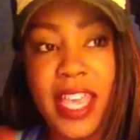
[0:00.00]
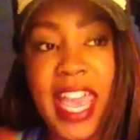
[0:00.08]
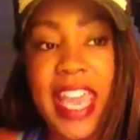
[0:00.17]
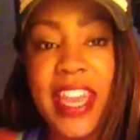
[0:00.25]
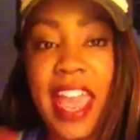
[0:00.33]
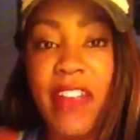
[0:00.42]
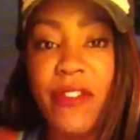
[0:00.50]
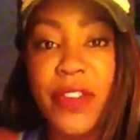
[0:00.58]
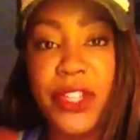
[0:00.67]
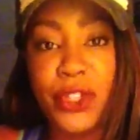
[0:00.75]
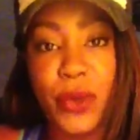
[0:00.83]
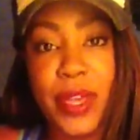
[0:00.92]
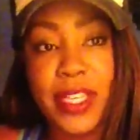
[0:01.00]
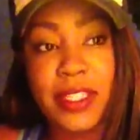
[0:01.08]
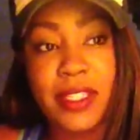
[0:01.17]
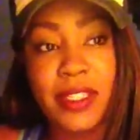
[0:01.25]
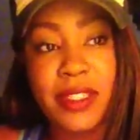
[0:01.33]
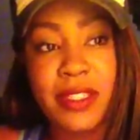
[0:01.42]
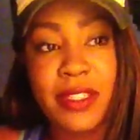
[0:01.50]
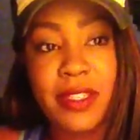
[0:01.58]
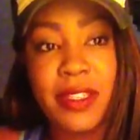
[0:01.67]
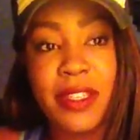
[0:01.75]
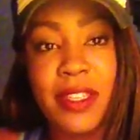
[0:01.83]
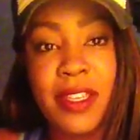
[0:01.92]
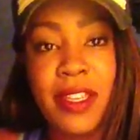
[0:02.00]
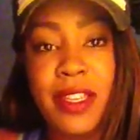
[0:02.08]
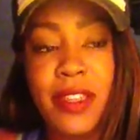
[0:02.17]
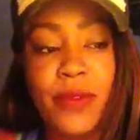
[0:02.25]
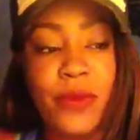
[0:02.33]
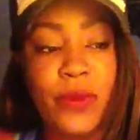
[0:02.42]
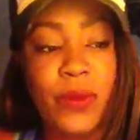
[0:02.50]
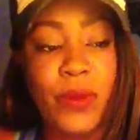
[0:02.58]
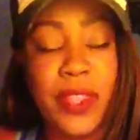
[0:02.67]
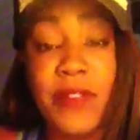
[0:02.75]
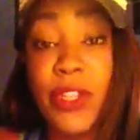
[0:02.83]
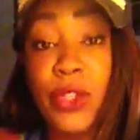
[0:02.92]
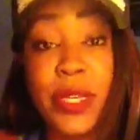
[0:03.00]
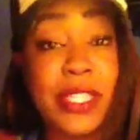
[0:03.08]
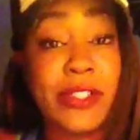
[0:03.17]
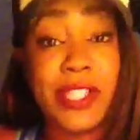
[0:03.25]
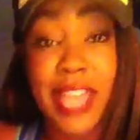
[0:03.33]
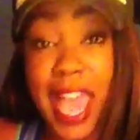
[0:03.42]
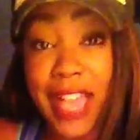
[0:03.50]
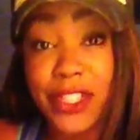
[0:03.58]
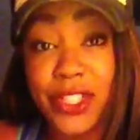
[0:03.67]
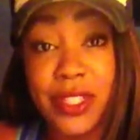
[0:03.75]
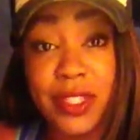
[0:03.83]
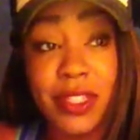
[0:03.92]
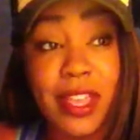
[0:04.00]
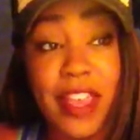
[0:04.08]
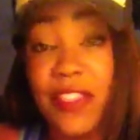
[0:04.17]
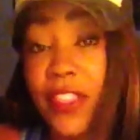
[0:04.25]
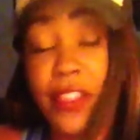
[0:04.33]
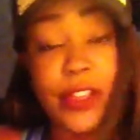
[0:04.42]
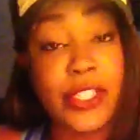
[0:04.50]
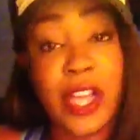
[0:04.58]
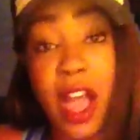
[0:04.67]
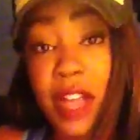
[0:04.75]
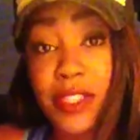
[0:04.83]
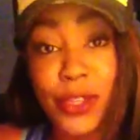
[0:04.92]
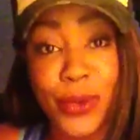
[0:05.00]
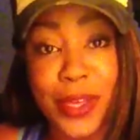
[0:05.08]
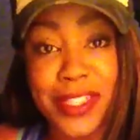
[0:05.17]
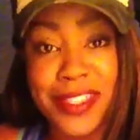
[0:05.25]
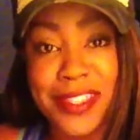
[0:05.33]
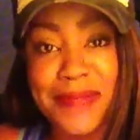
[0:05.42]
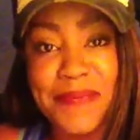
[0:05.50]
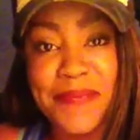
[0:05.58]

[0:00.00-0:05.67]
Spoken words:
And every choice, with every choice there's an action and then there's a consequence.